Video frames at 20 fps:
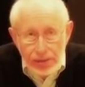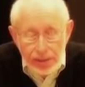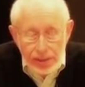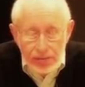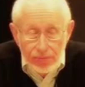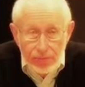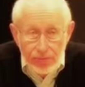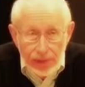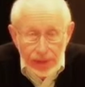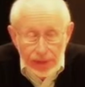It
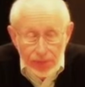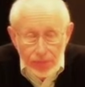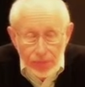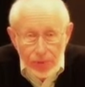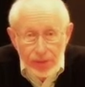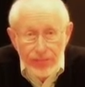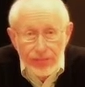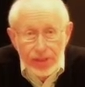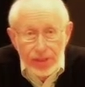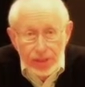has
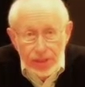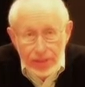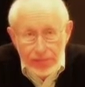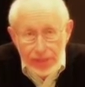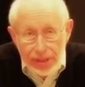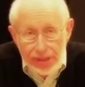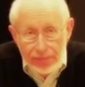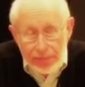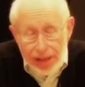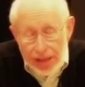previously
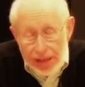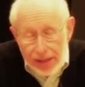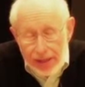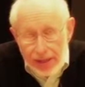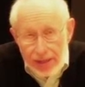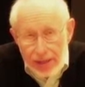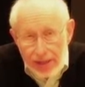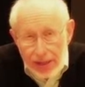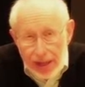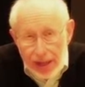been
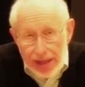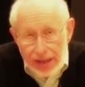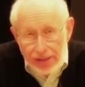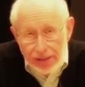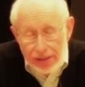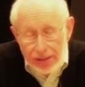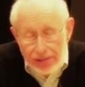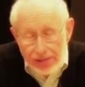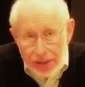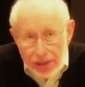managed as
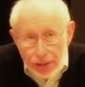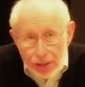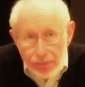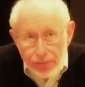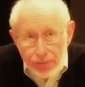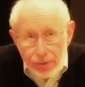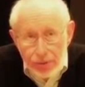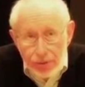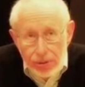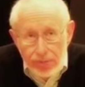an innovation
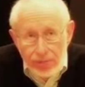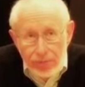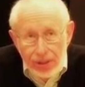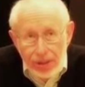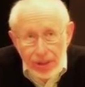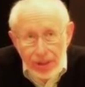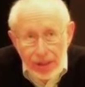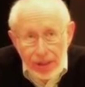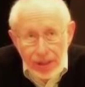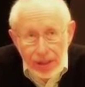program,
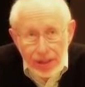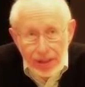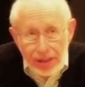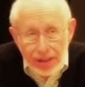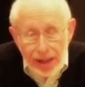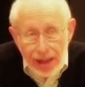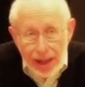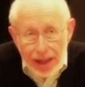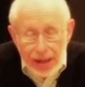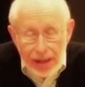
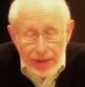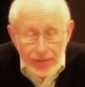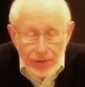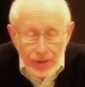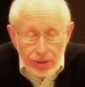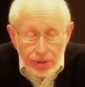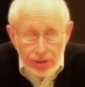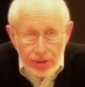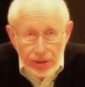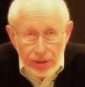and
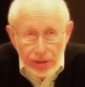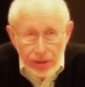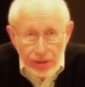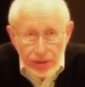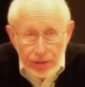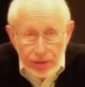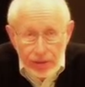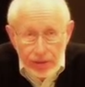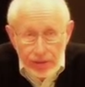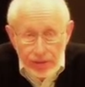
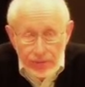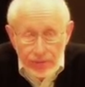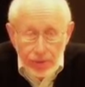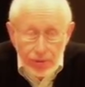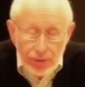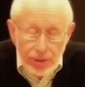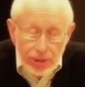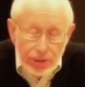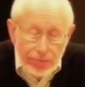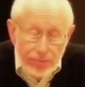currently the
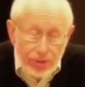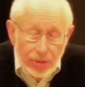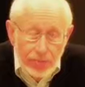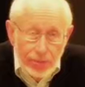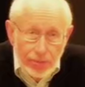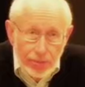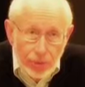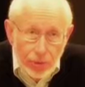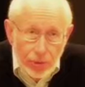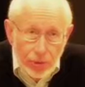focus seems to
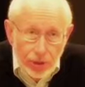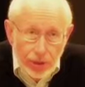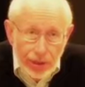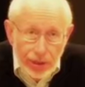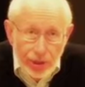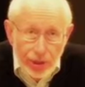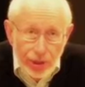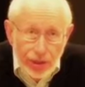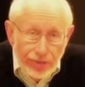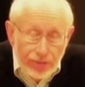be more
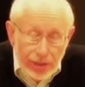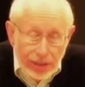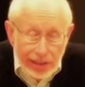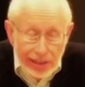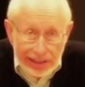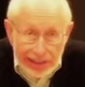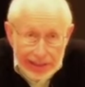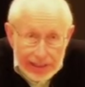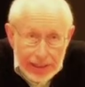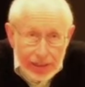in shifting
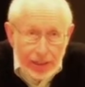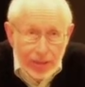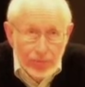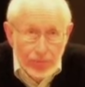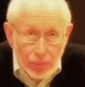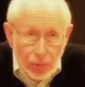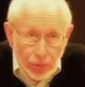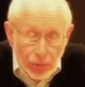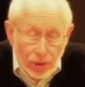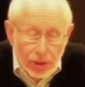at least
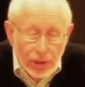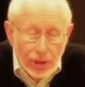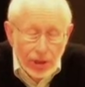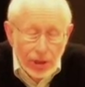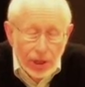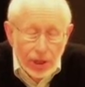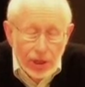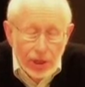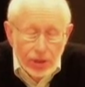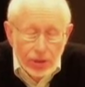more
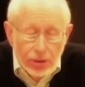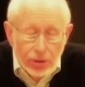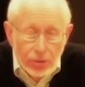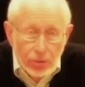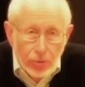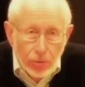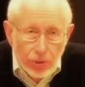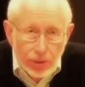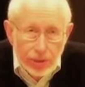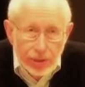
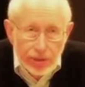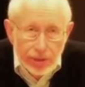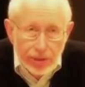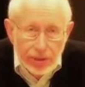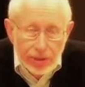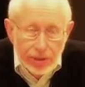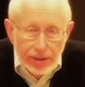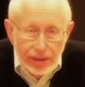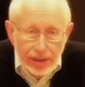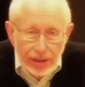towards
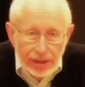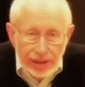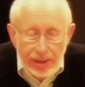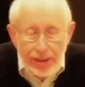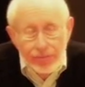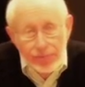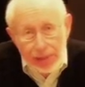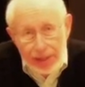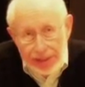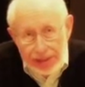
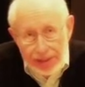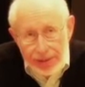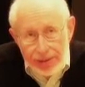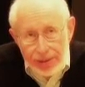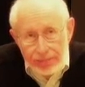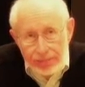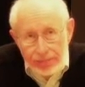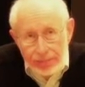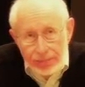compliance.